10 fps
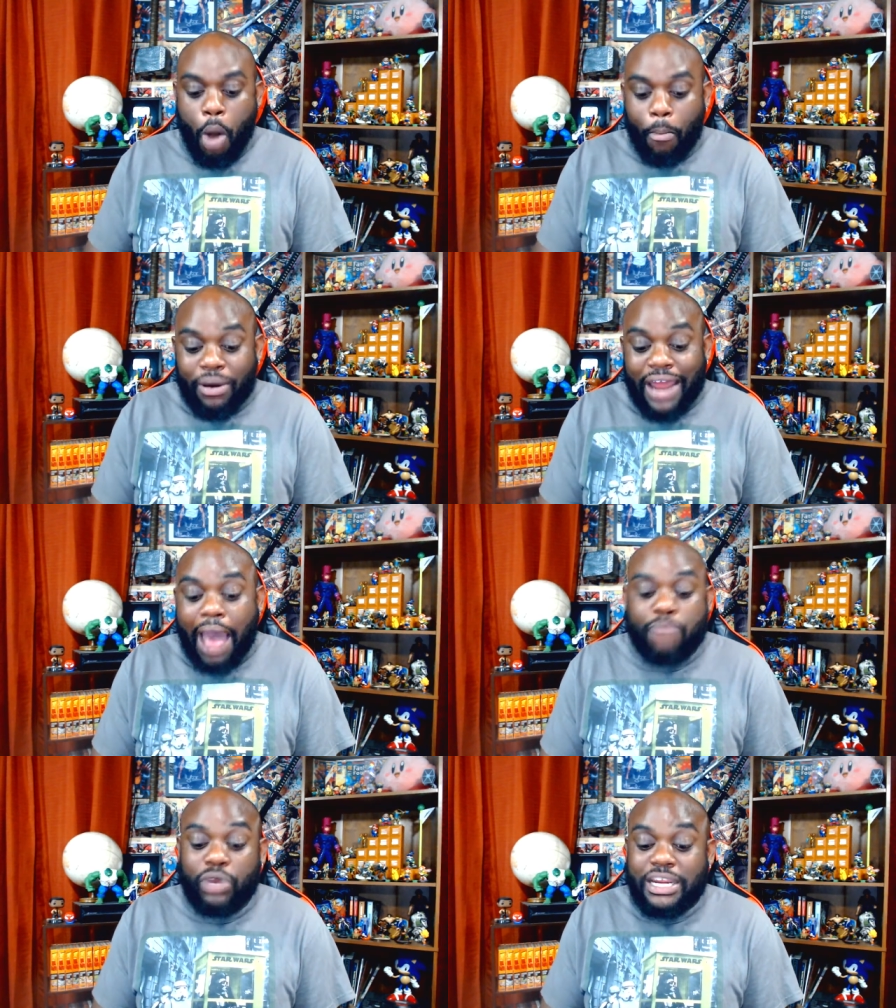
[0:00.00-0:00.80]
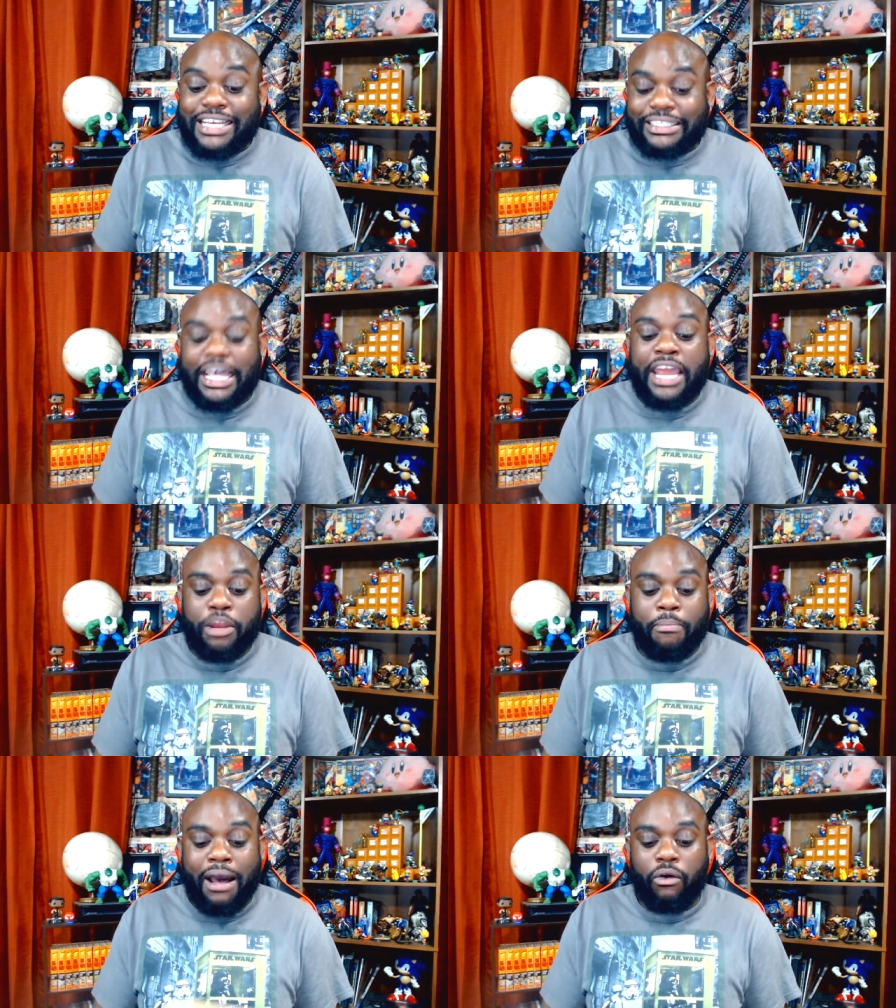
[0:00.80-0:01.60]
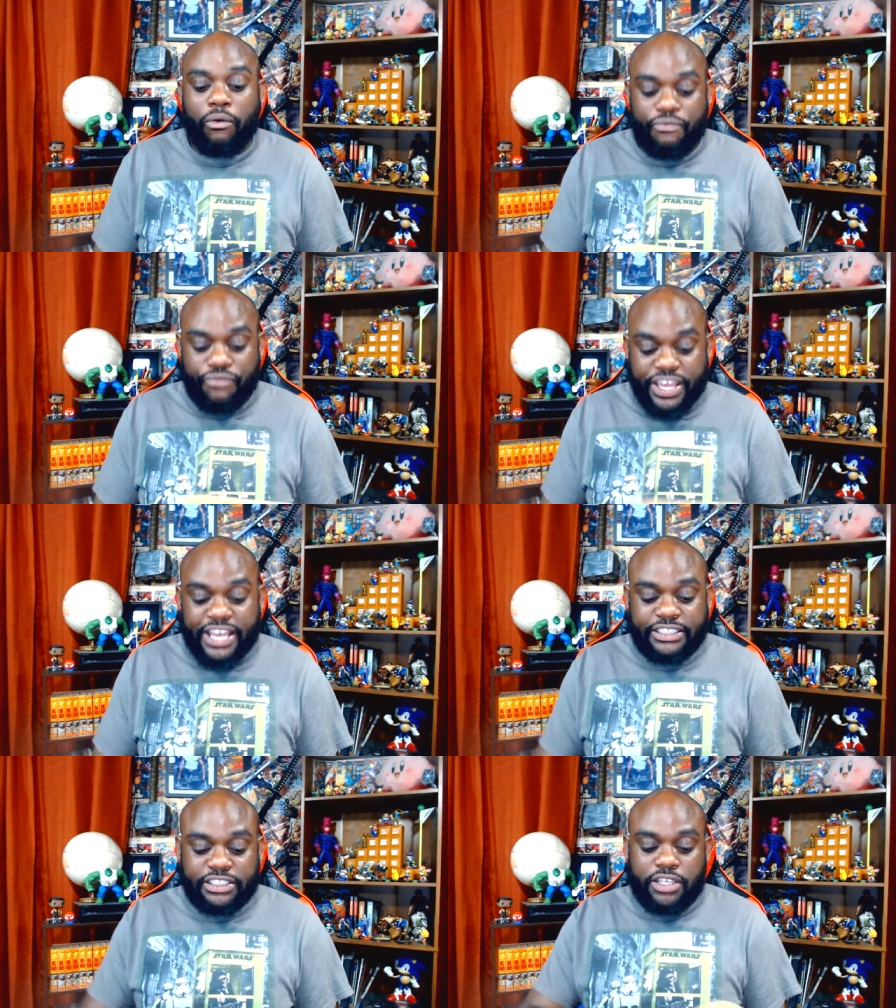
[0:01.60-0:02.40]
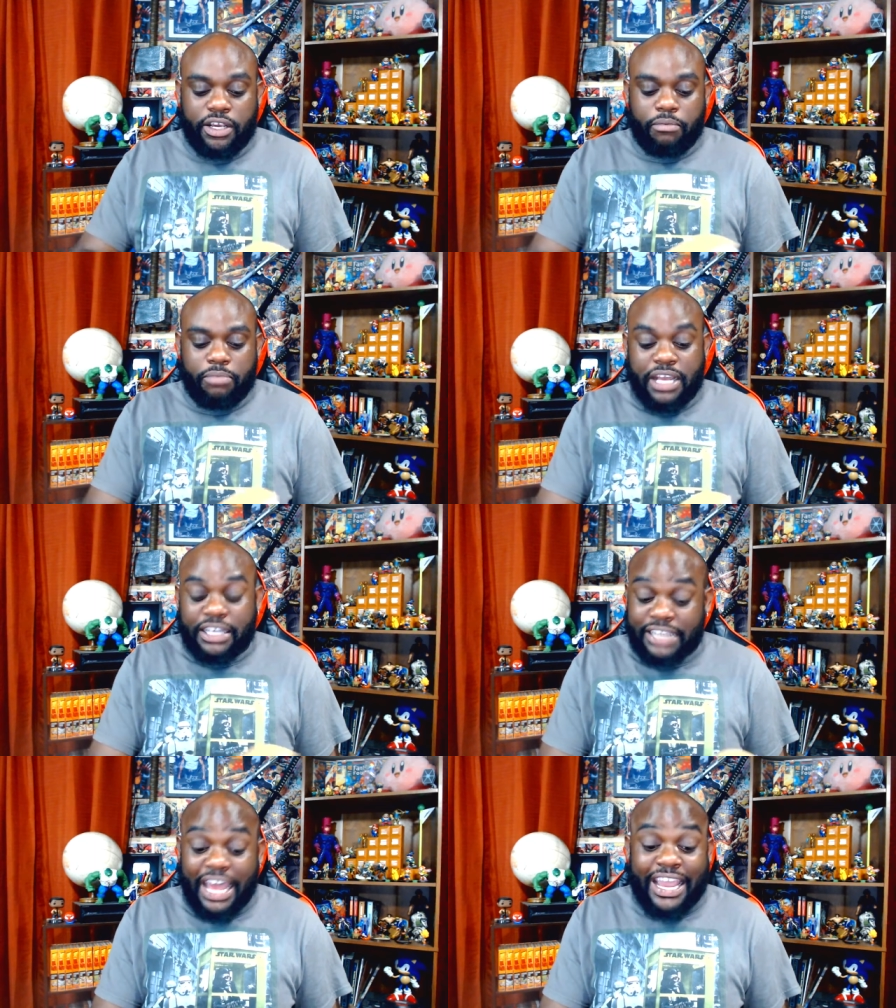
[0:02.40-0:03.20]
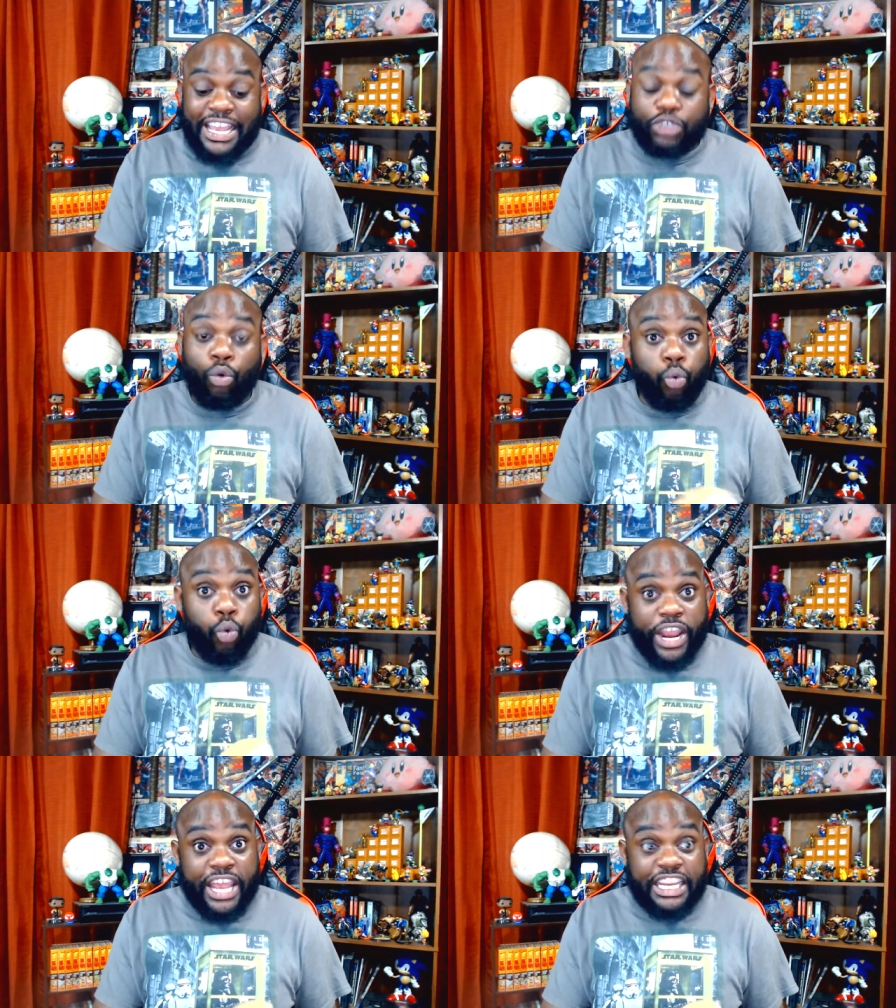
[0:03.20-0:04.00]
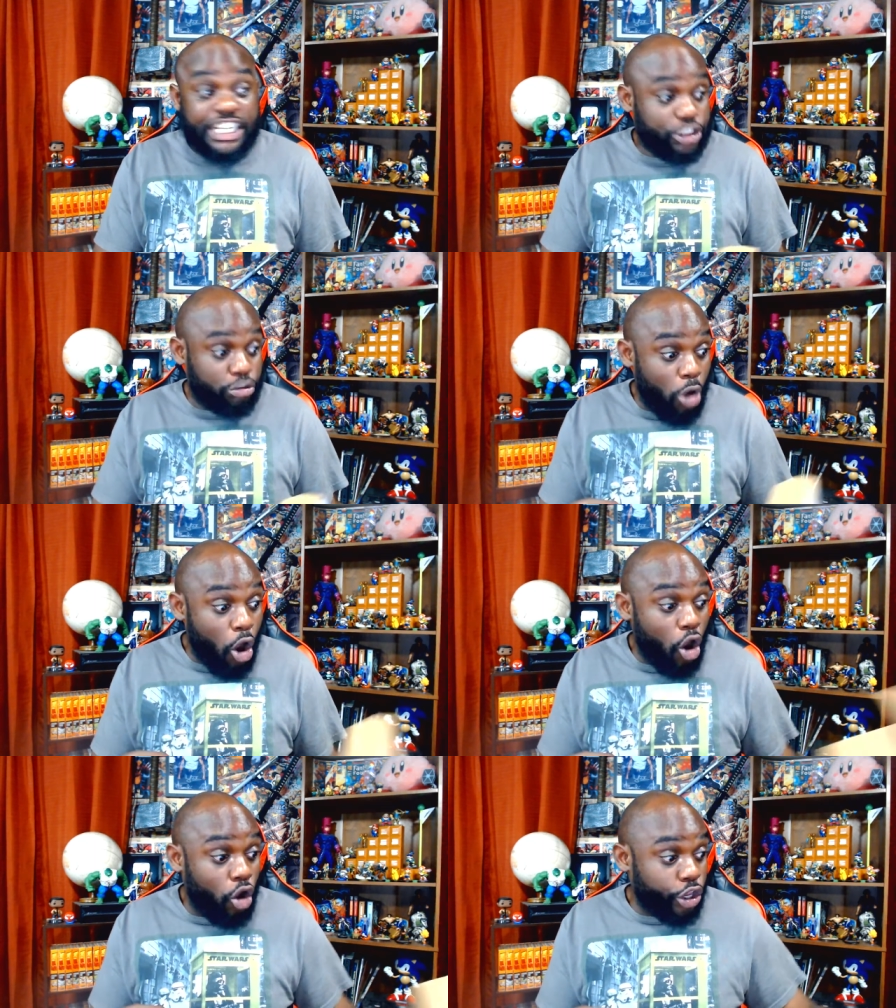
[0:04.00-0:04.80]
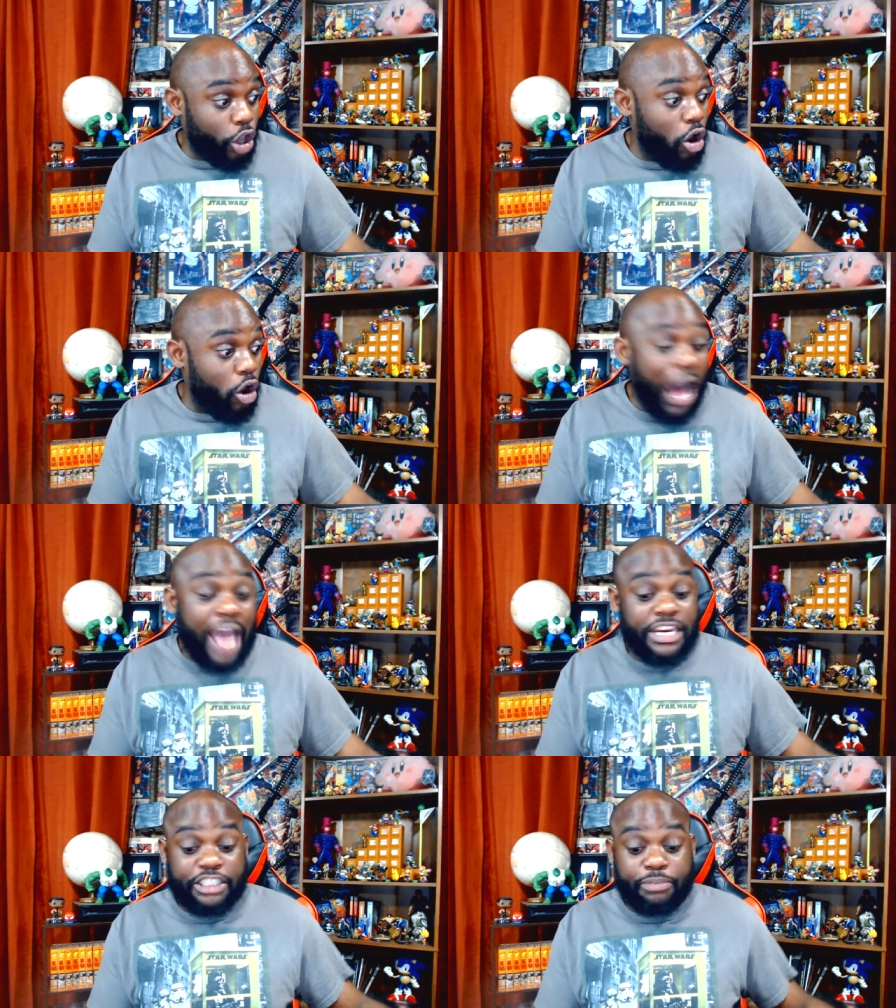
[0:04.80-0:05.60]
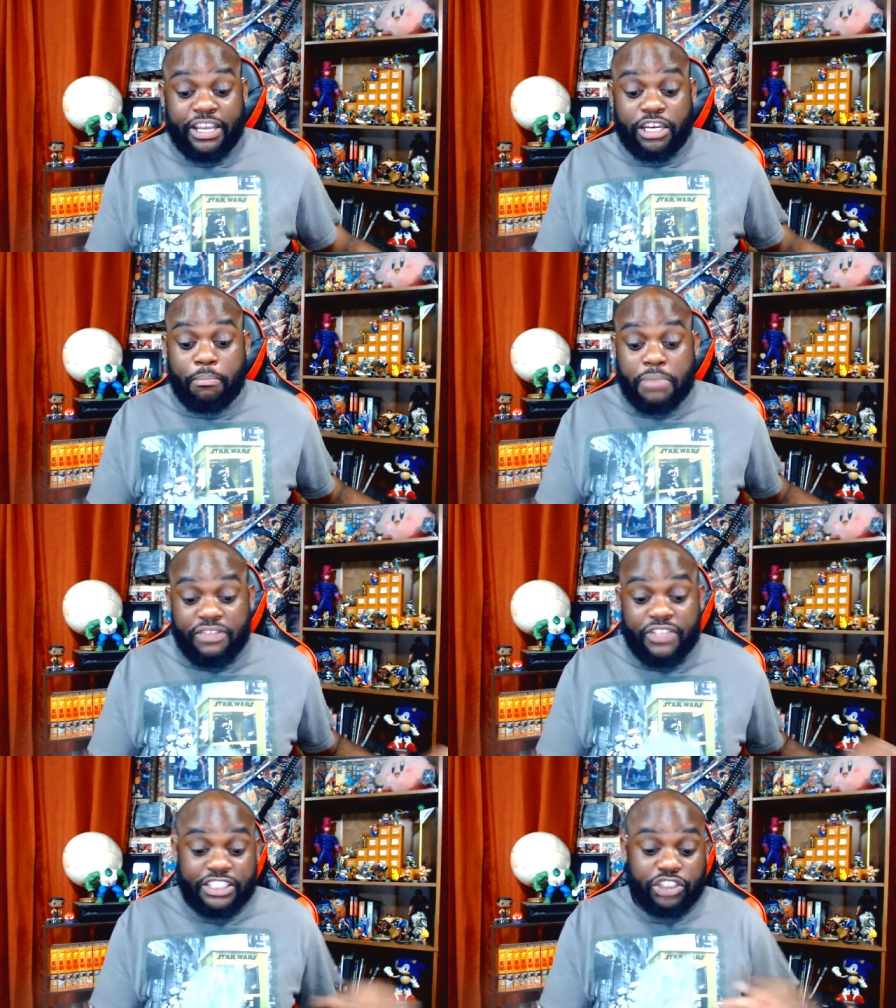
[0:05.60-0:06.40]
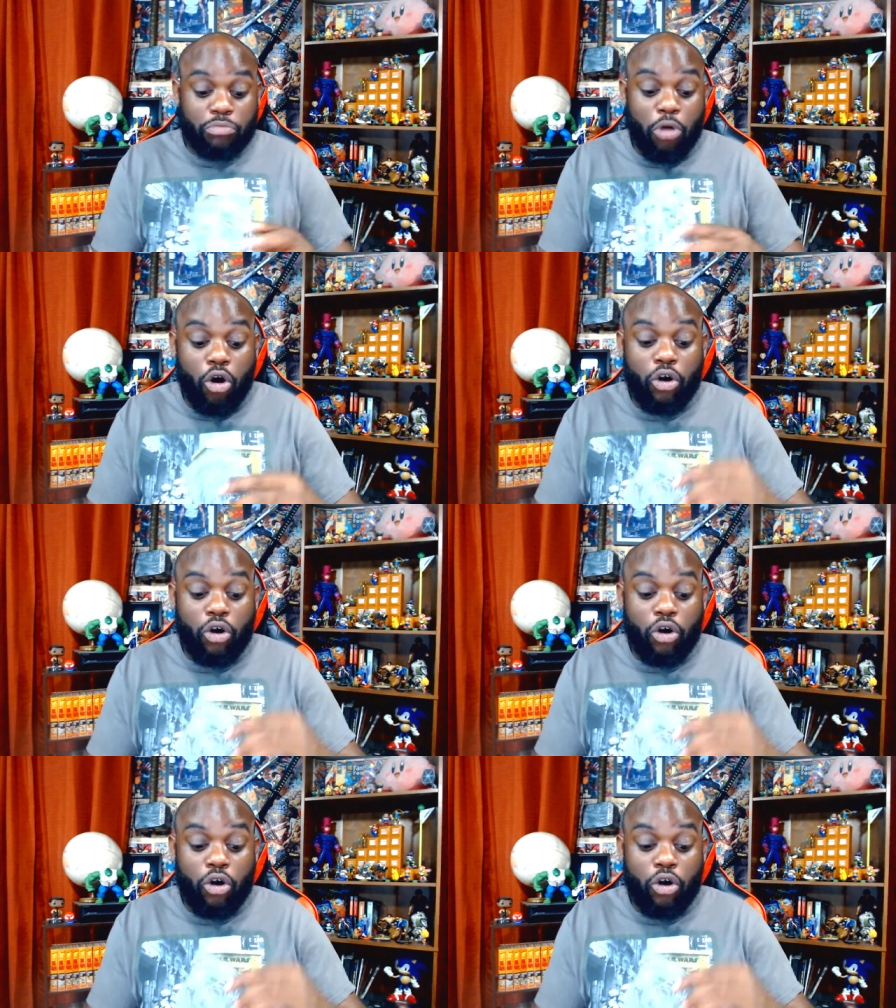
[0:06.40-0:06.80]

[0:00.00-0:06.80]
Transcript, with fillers: But I'm really excited about this because like it's really small, y'all. I didn't expect it to be this small.